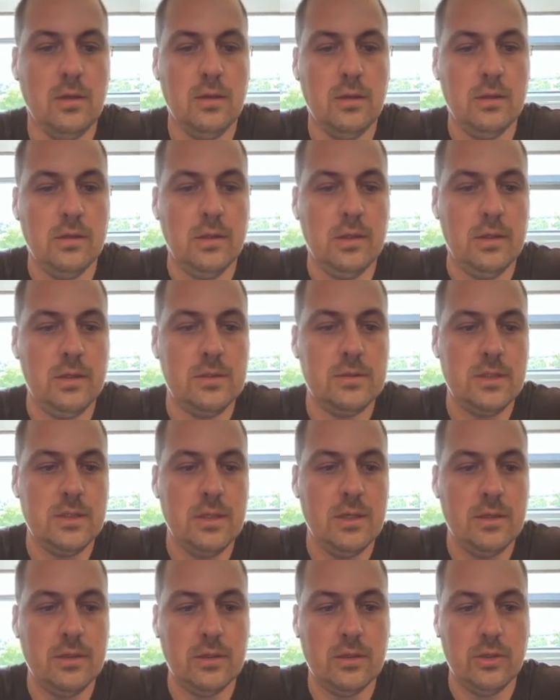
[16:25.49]
Now you can see
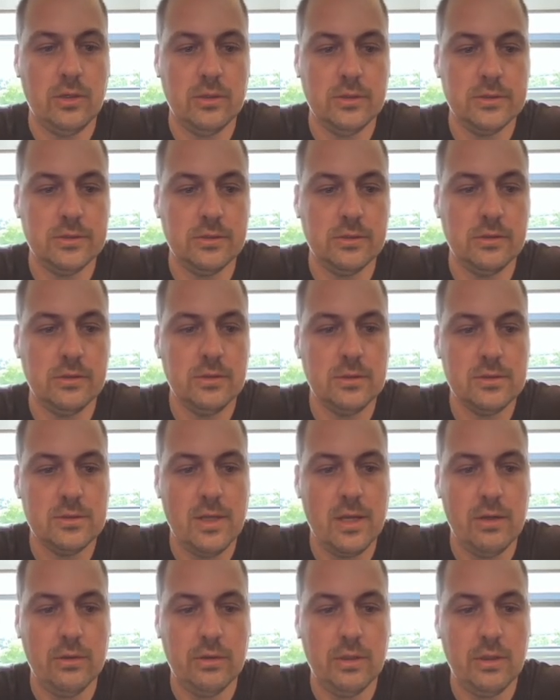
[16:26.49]
how the cursor is
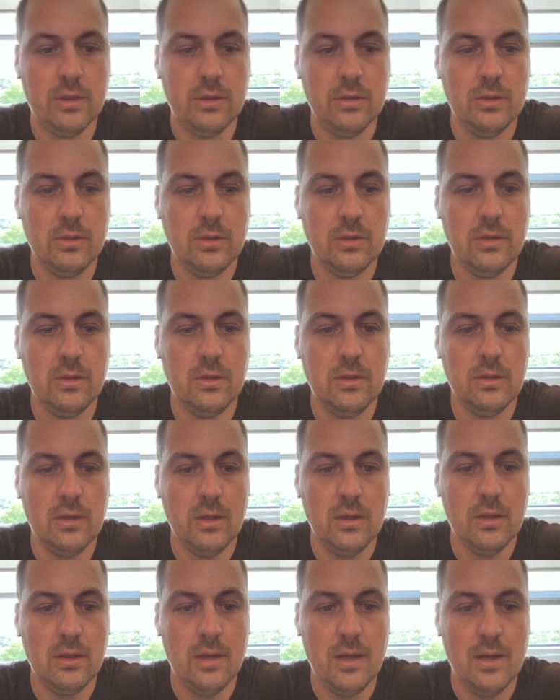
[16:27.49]
down here
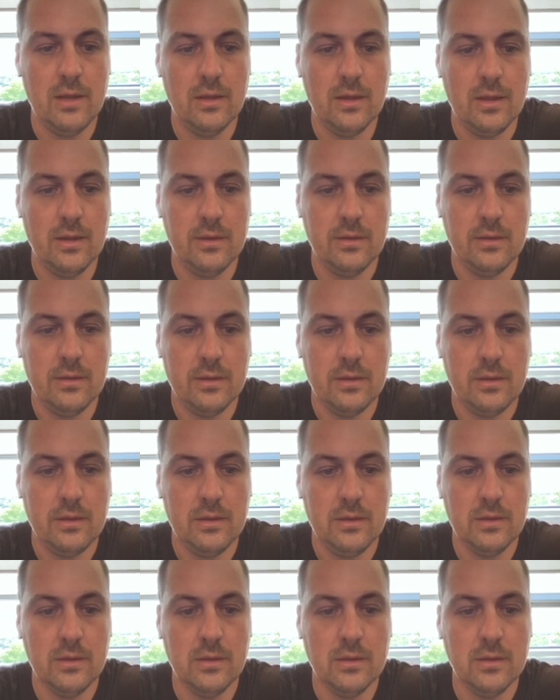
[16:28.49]
and not on the
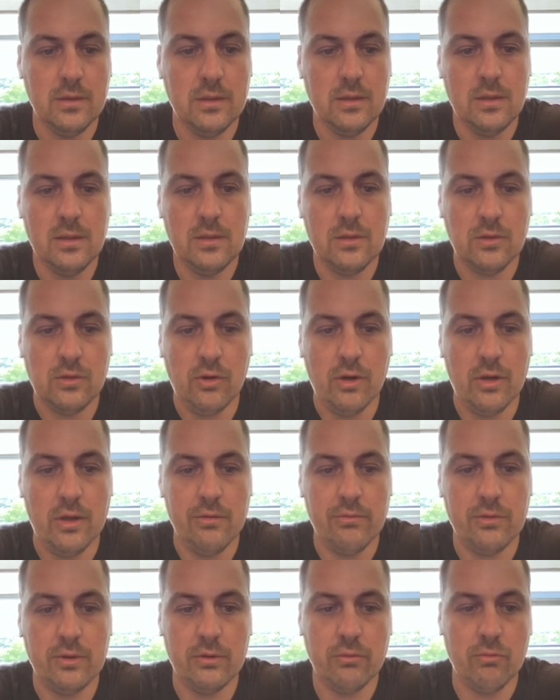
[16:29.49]
right
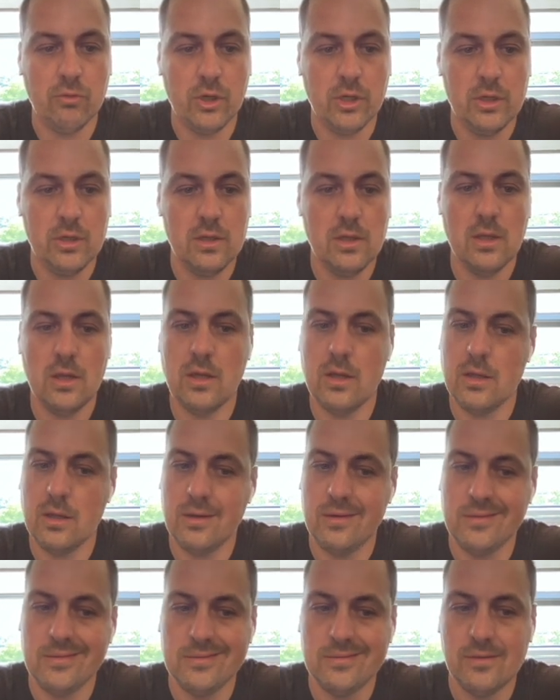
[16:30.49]
after the free.
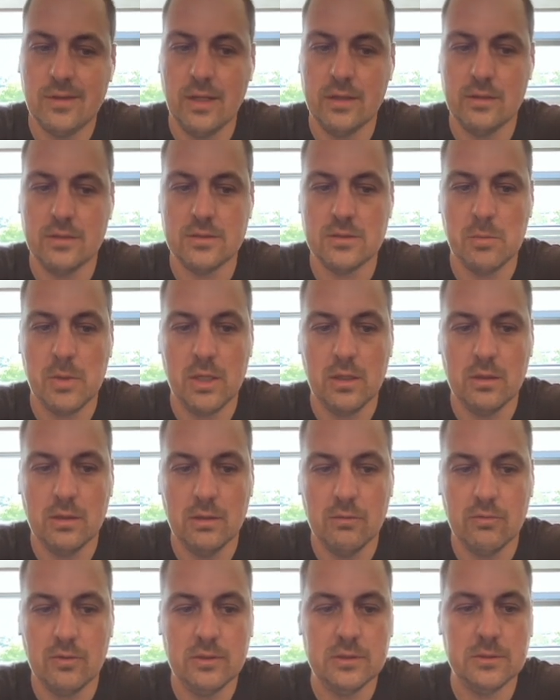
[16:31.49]
That doesn't make a
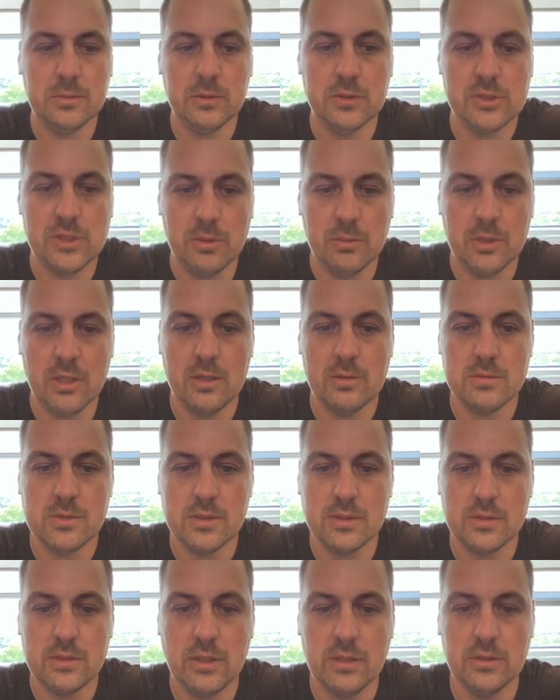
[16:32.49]
difference, but sometimes
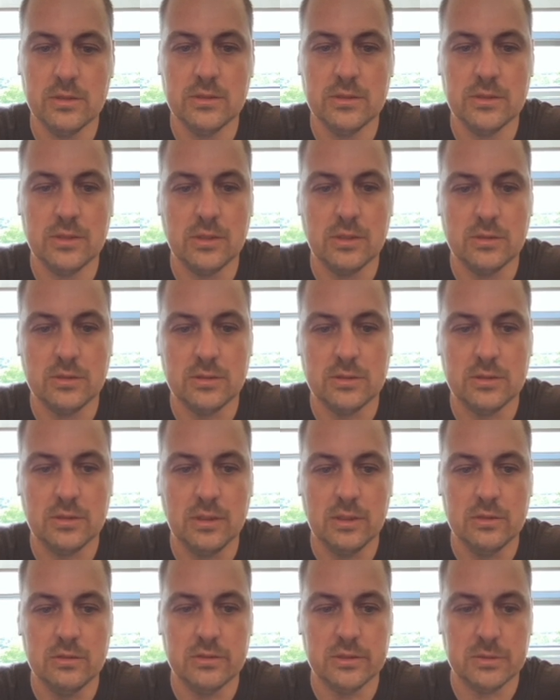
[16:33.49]
it does because
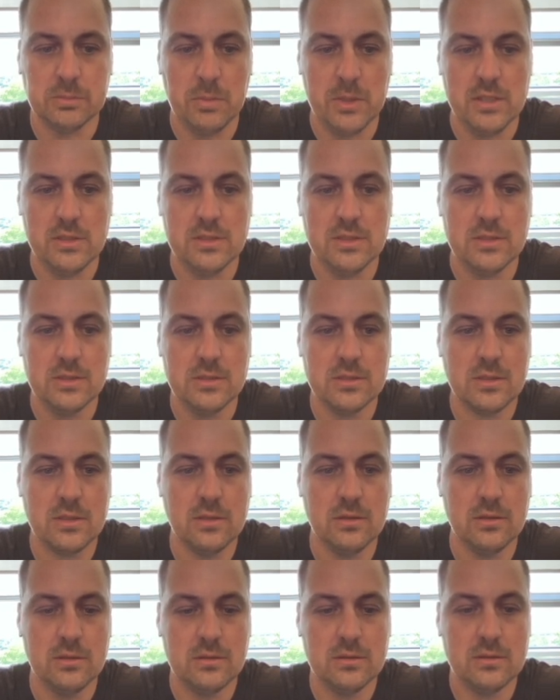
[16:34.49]
little spaces
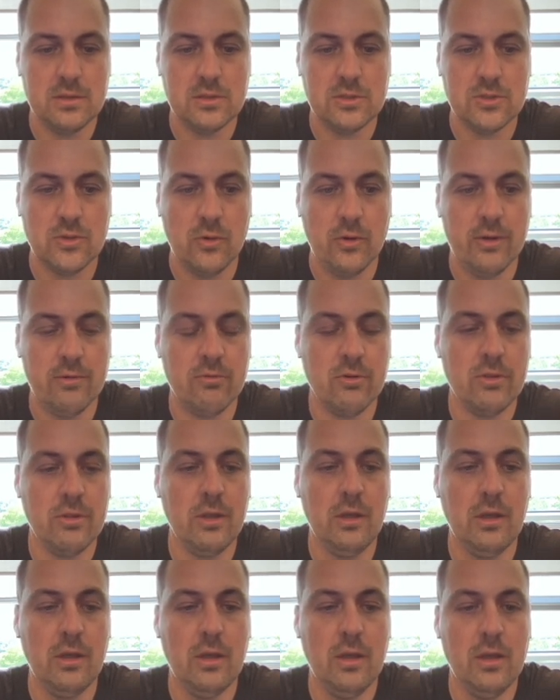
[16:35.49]
can destroy everything.